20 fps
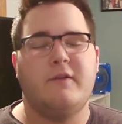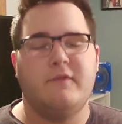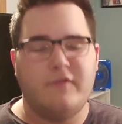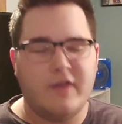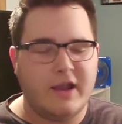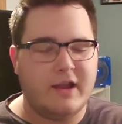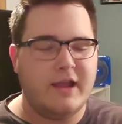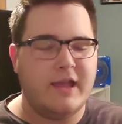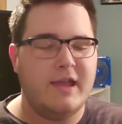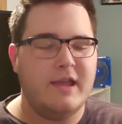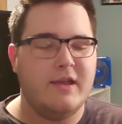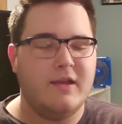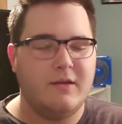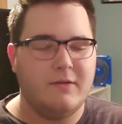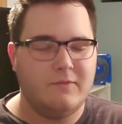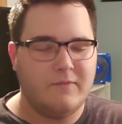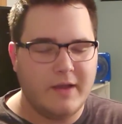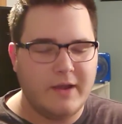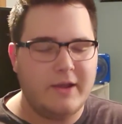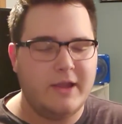very,
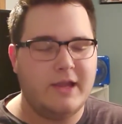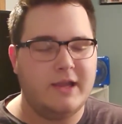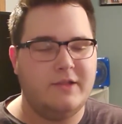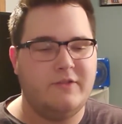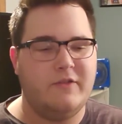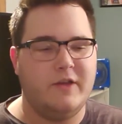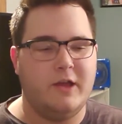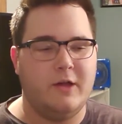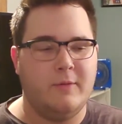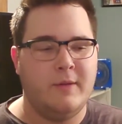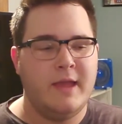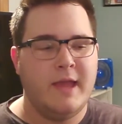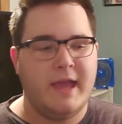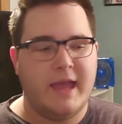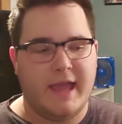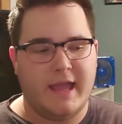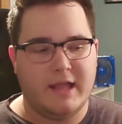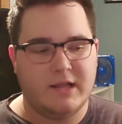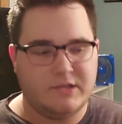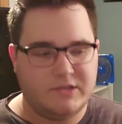very good film
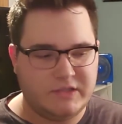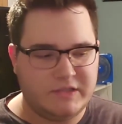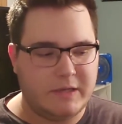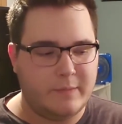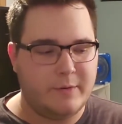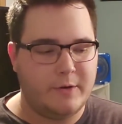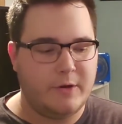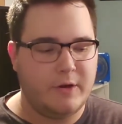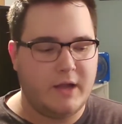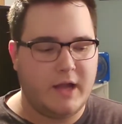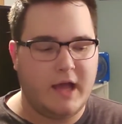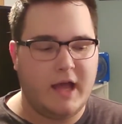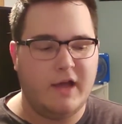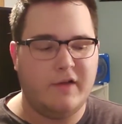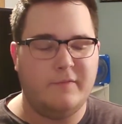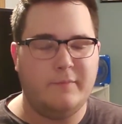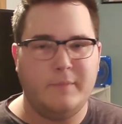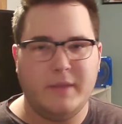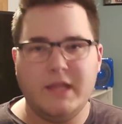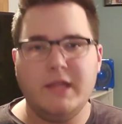in a summer
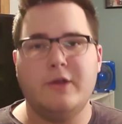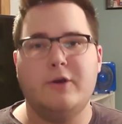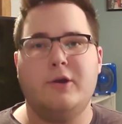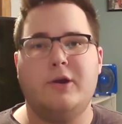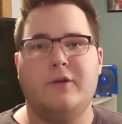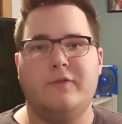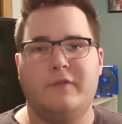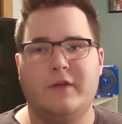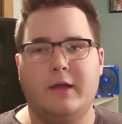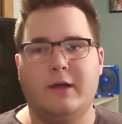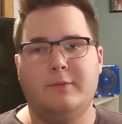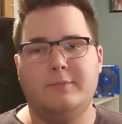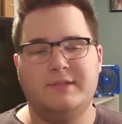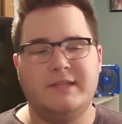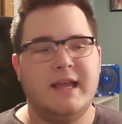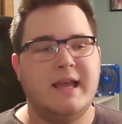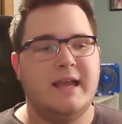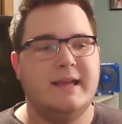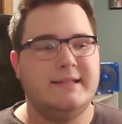of mediocre films,